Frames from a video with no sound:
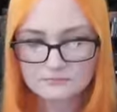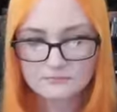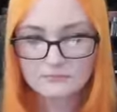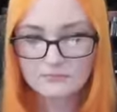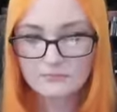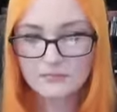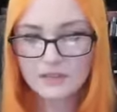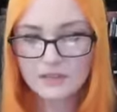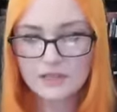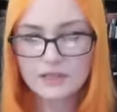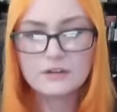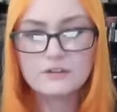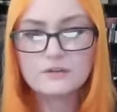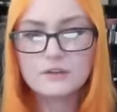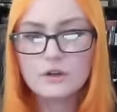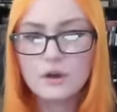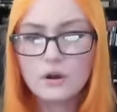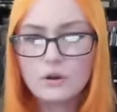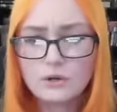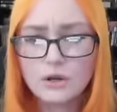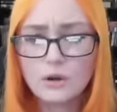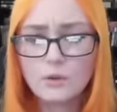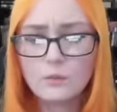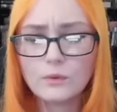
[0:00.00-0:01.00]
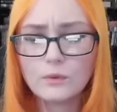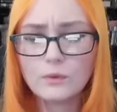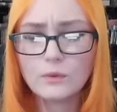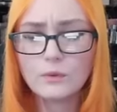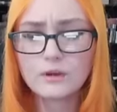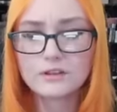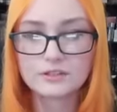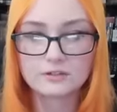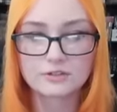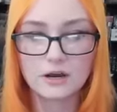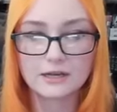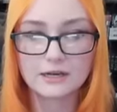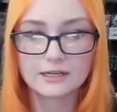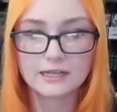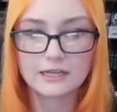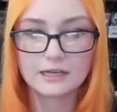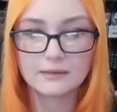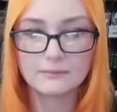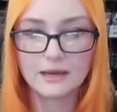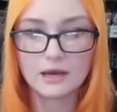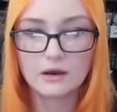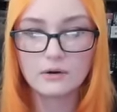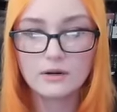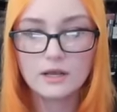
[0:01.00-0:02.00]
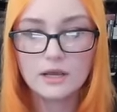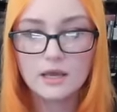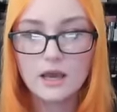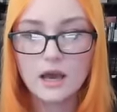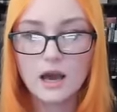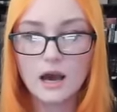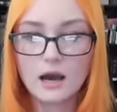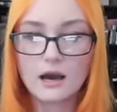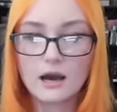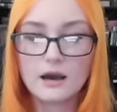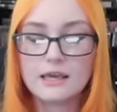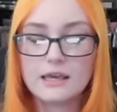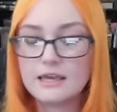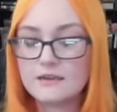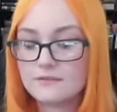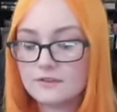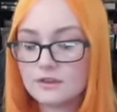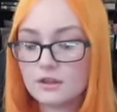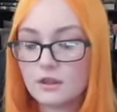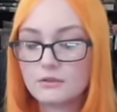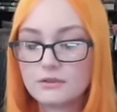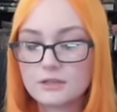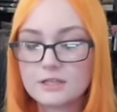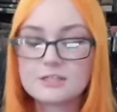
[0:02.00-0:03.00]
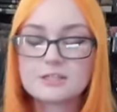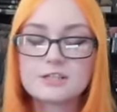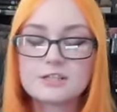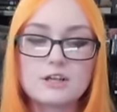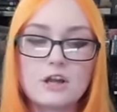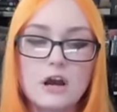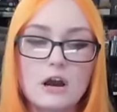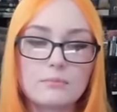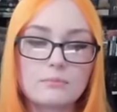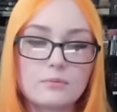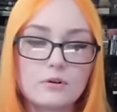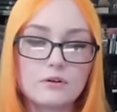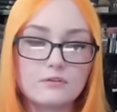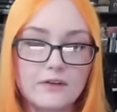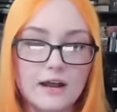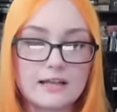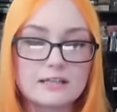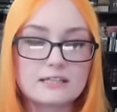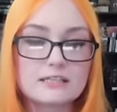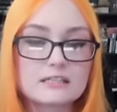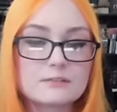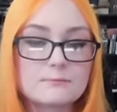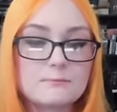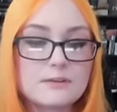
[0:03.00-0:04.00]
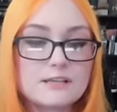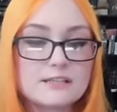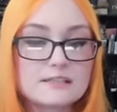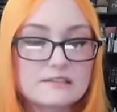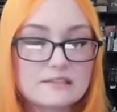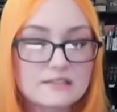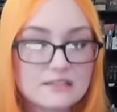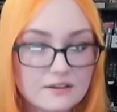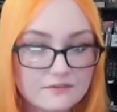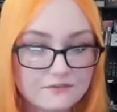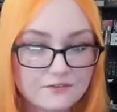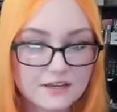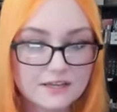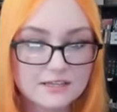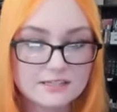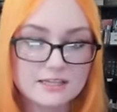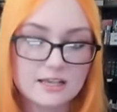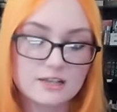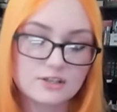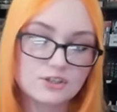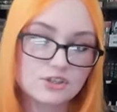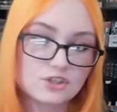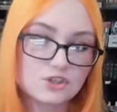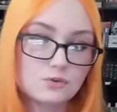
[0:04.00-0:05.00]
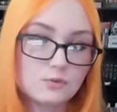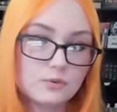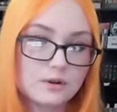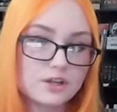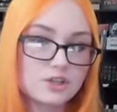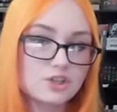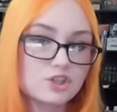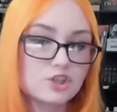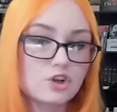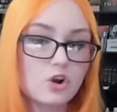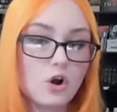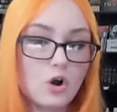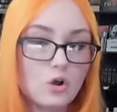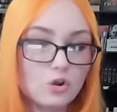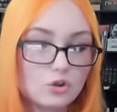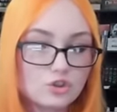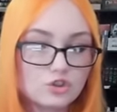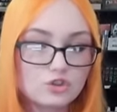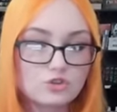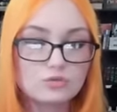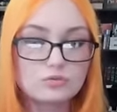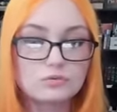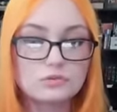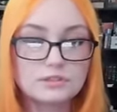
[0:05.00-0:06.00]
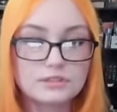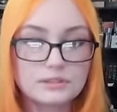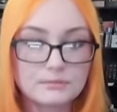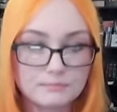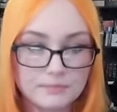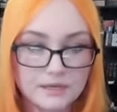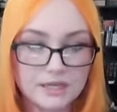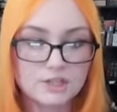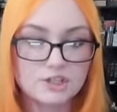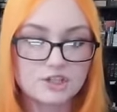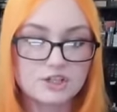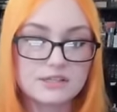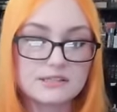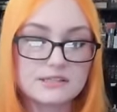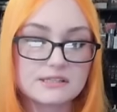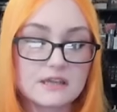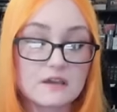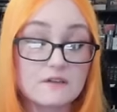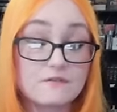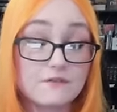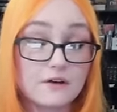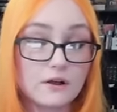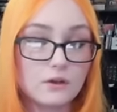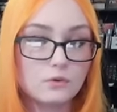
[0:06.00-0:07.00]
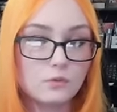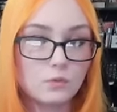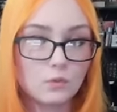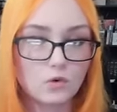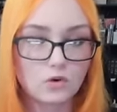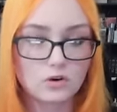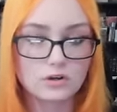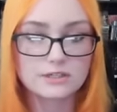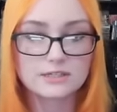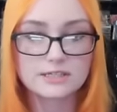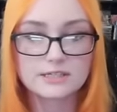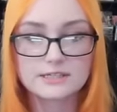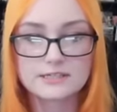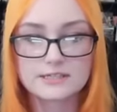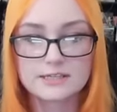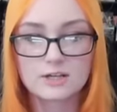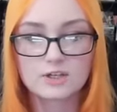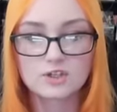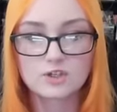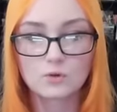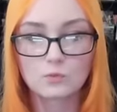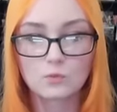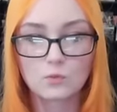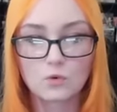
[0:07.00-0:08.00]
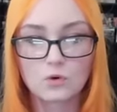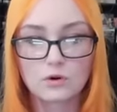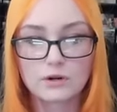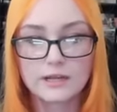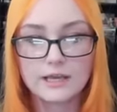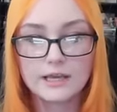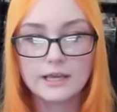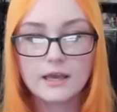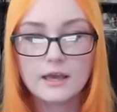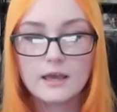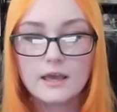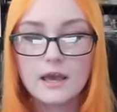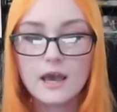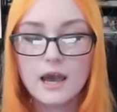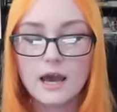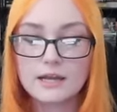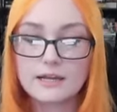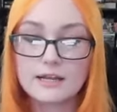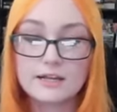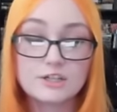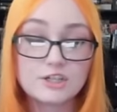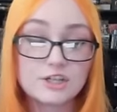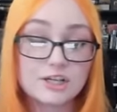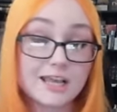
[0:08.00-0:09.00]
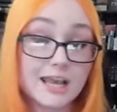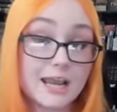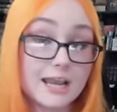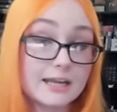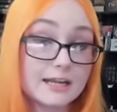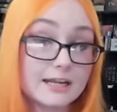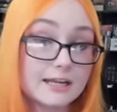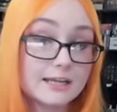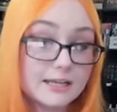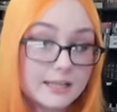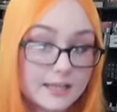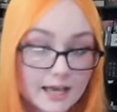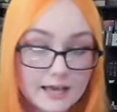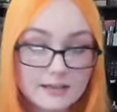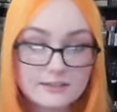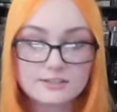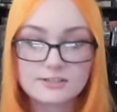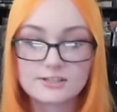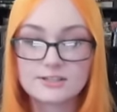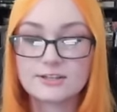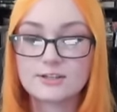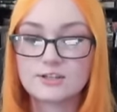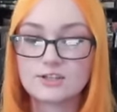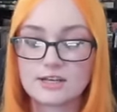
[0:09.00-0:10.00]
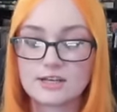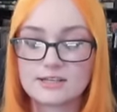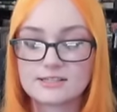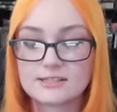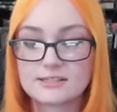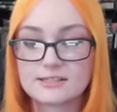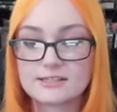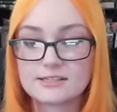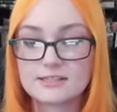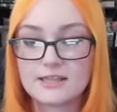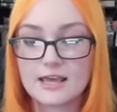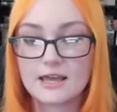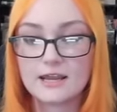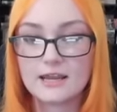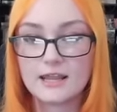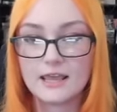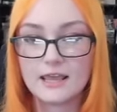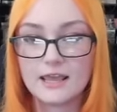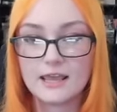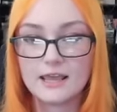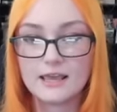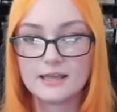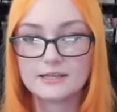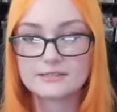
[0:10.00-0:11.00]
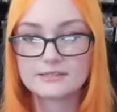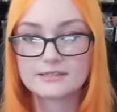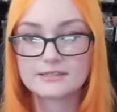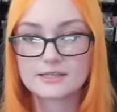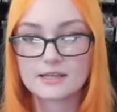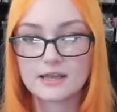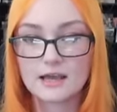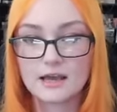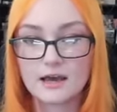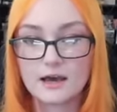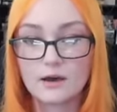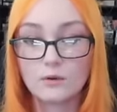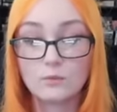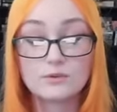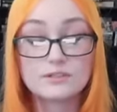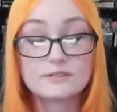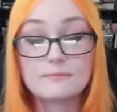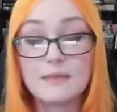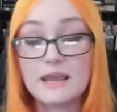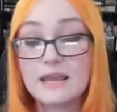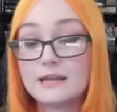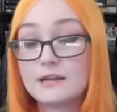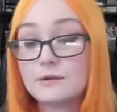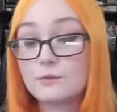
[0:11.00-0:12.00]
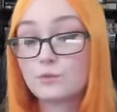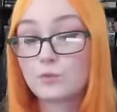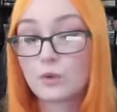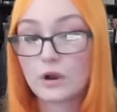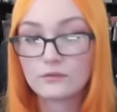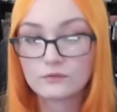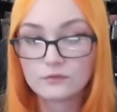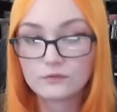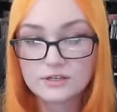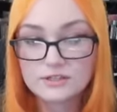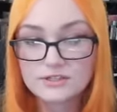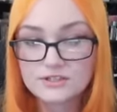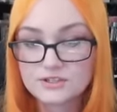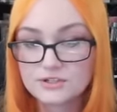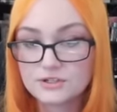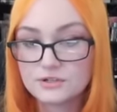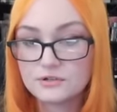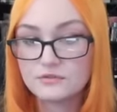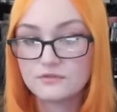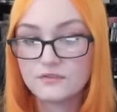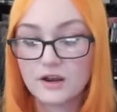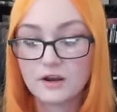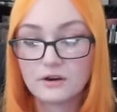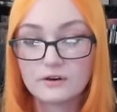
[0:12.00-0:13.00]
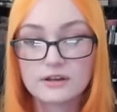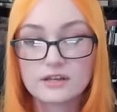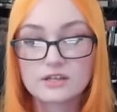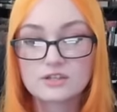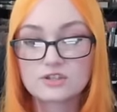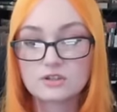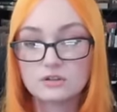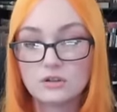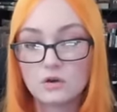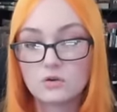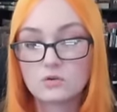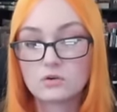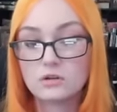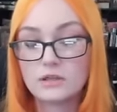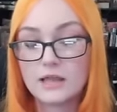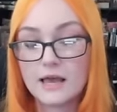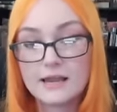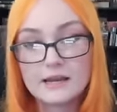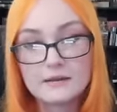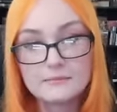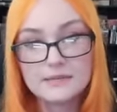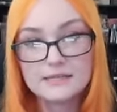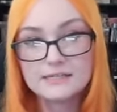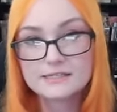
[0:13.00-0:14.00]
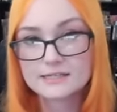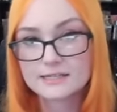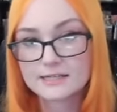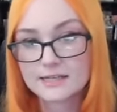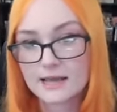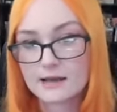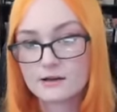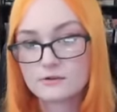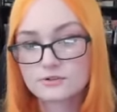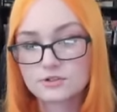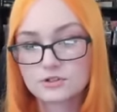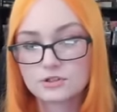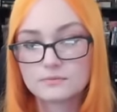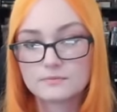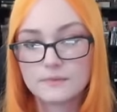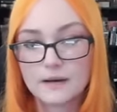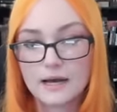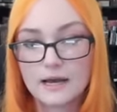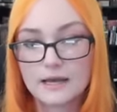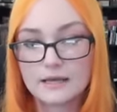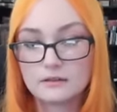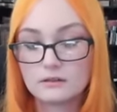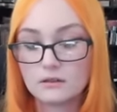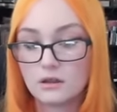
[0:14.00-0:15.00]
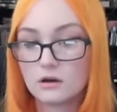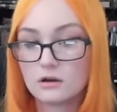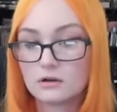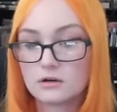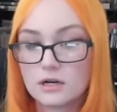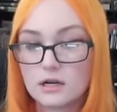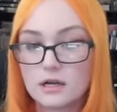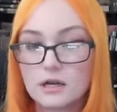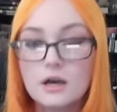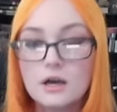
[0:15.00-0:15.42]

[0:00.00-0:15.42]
and if you don't know what they're talking about, uh, even though they did not provide specifics as to which cultural depictions they felt warranted such a warning, an educated guess suggests that it uh, was made in reference to various local enemies encountered by Lara